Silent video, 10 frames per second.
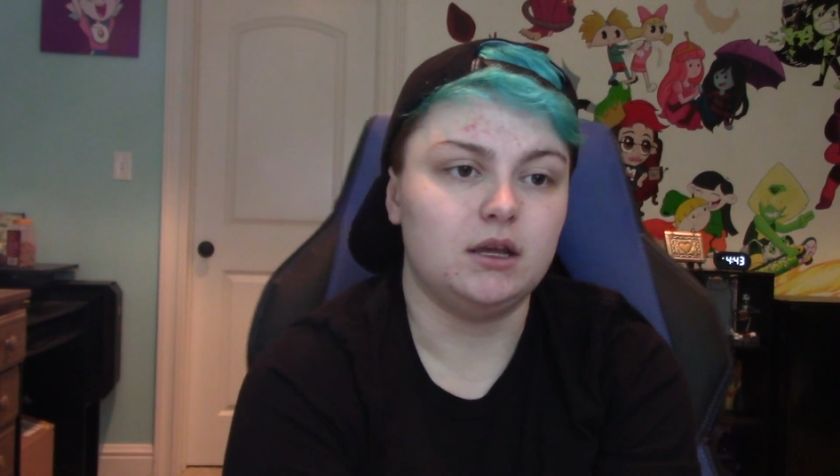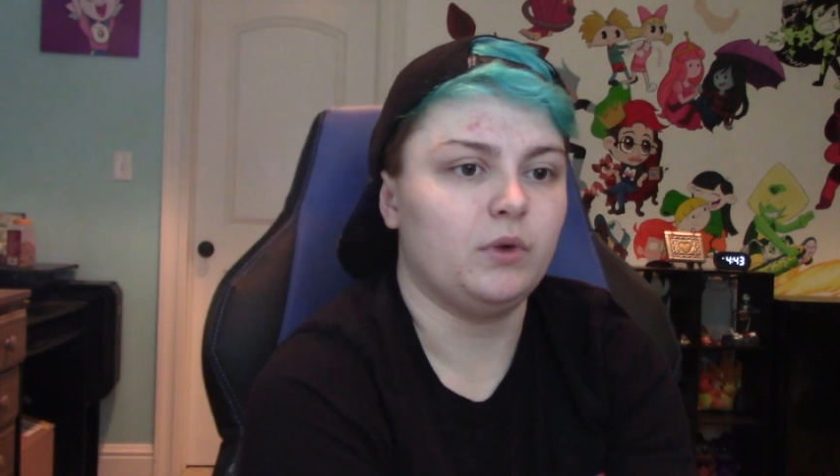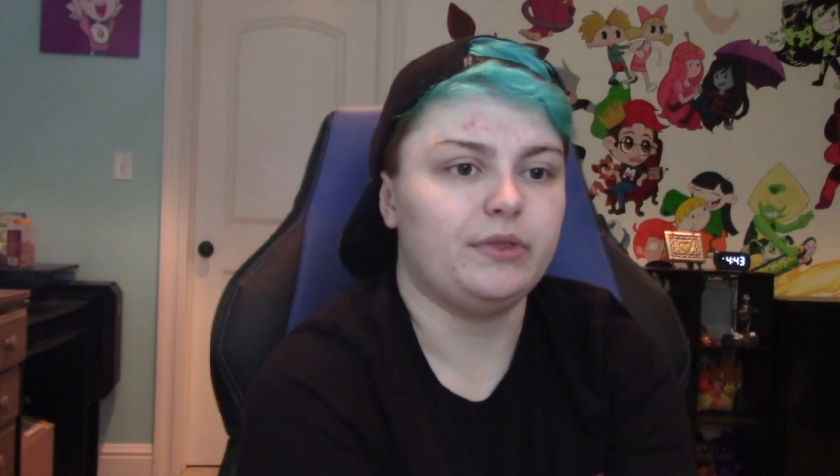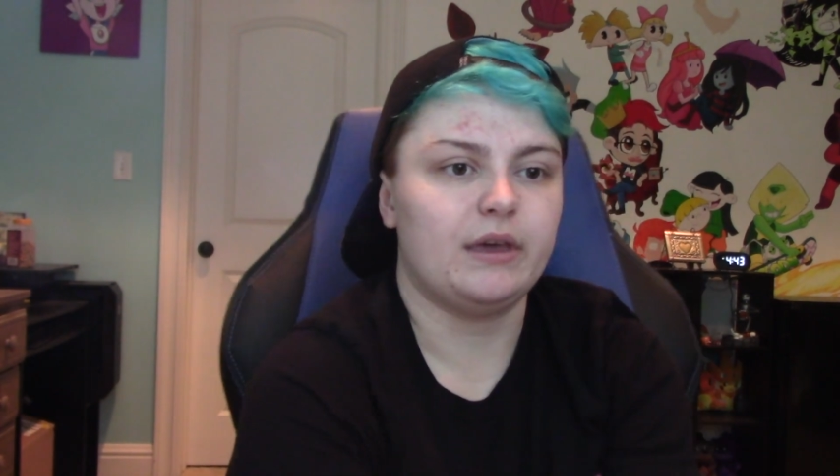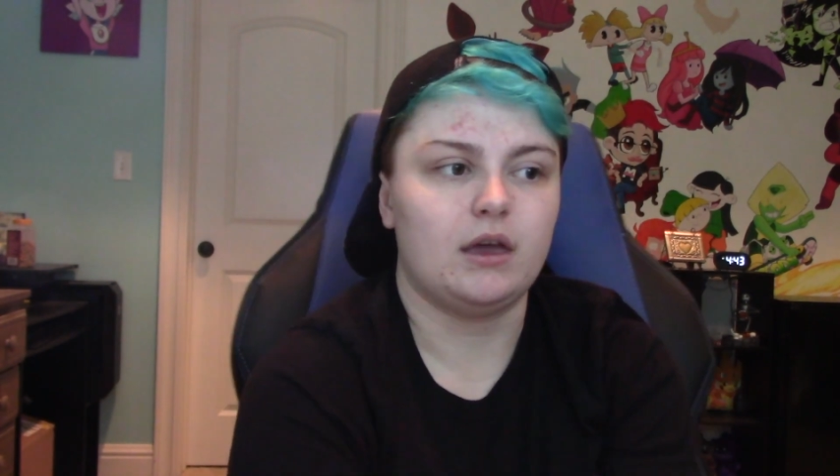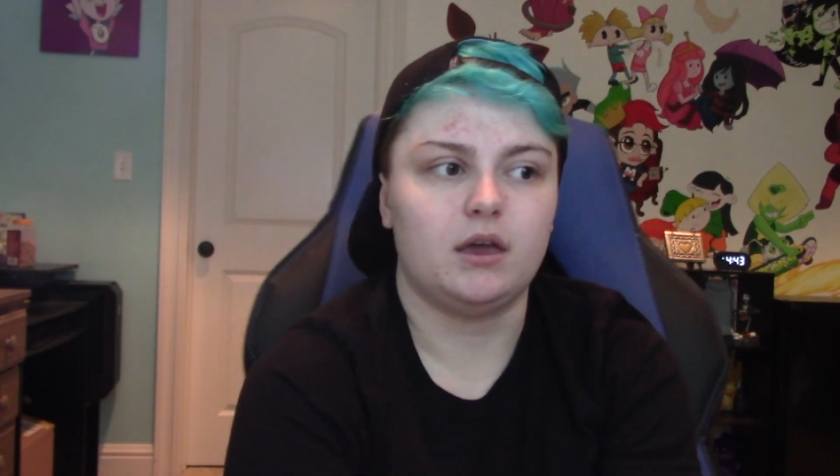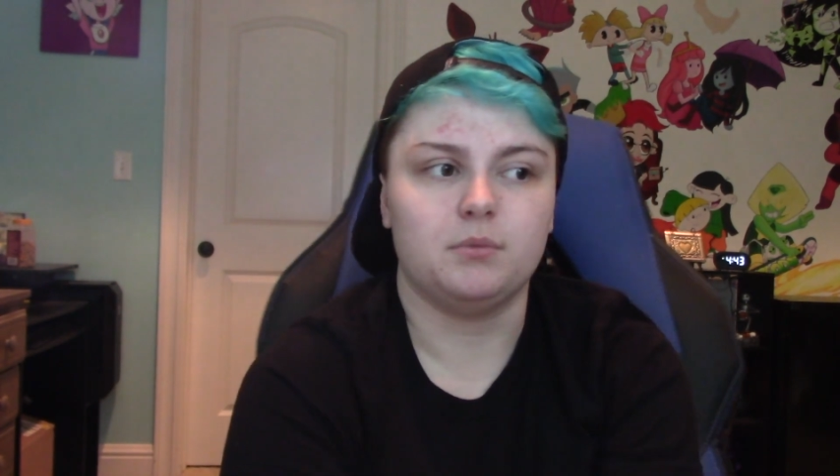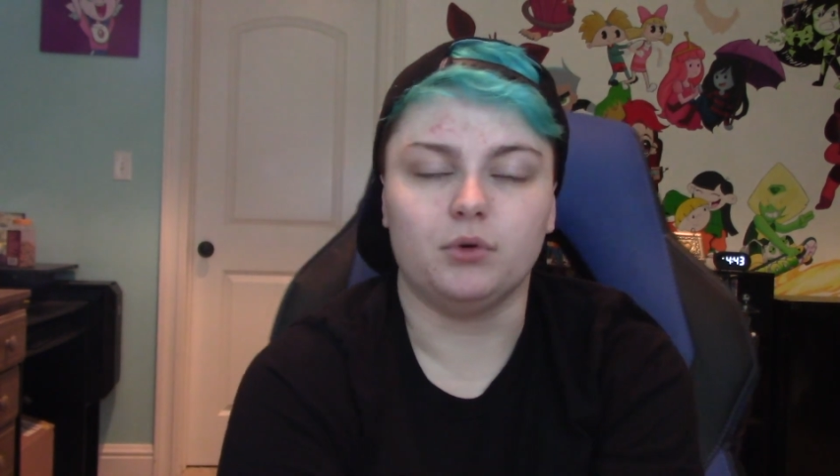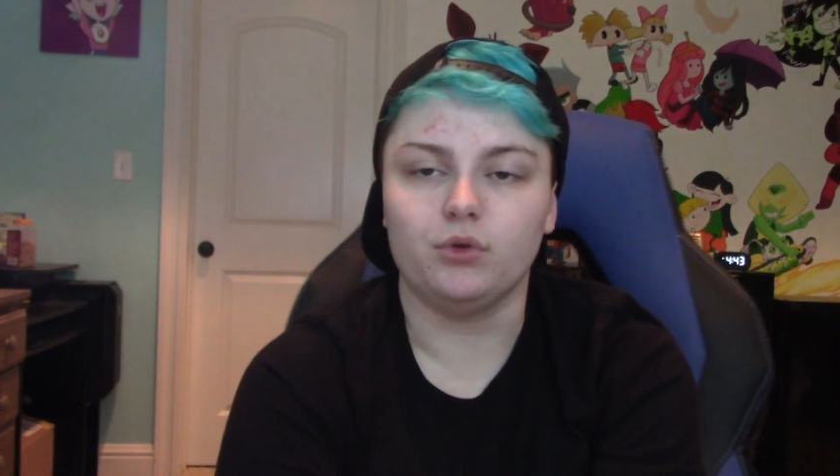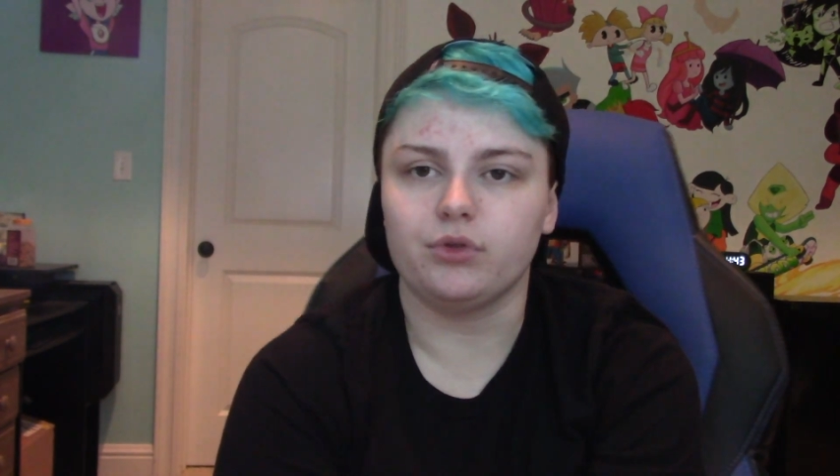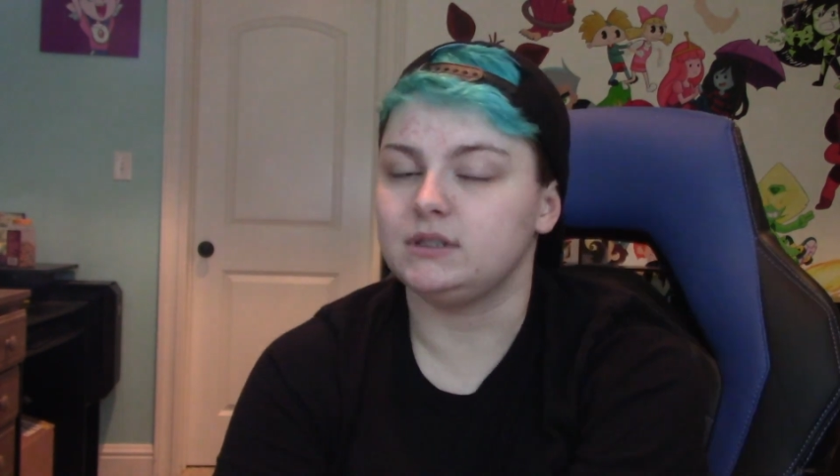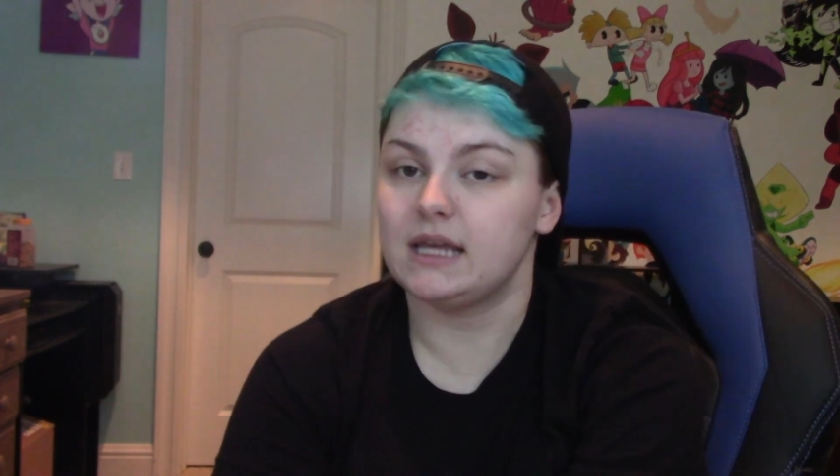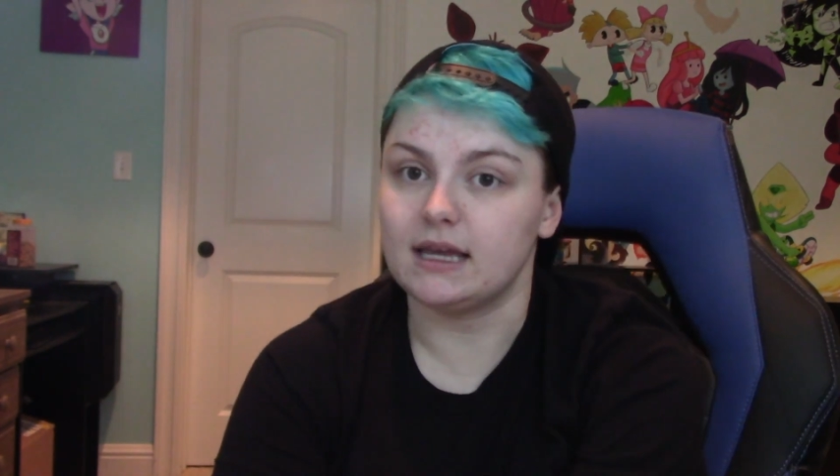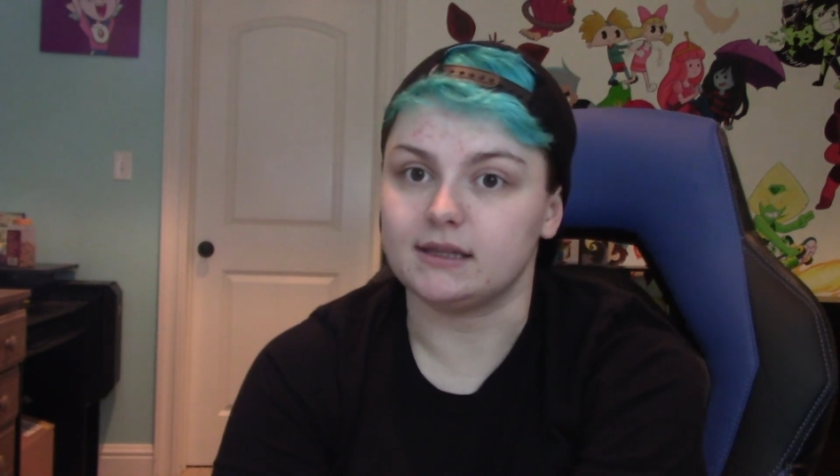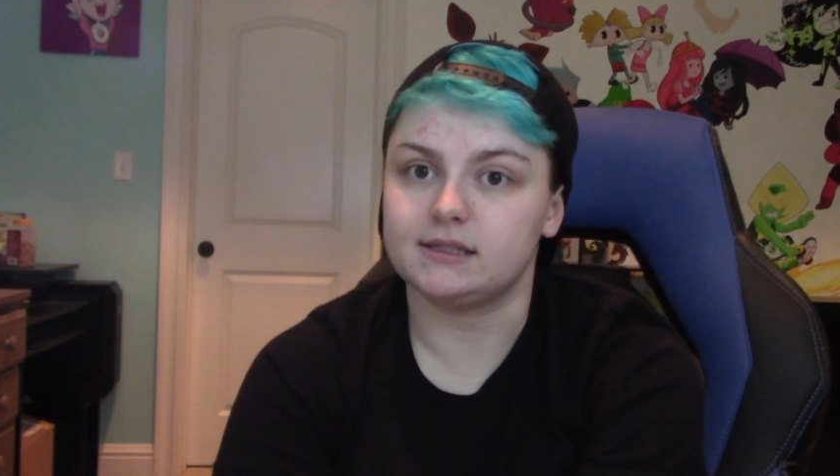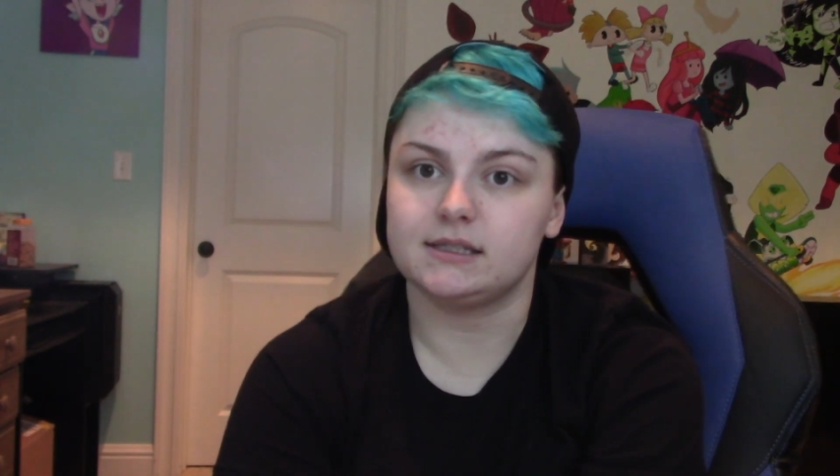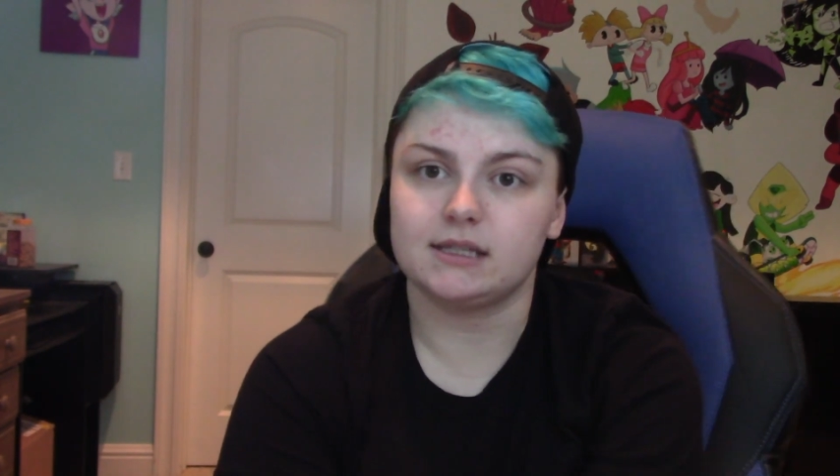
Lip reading: when they both dance